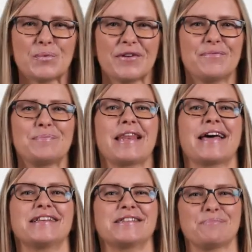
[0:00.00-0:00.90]
we've
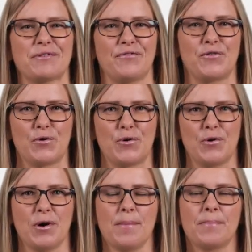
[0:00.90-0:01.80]
played it
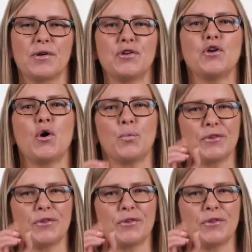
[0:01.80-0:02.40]
before, but not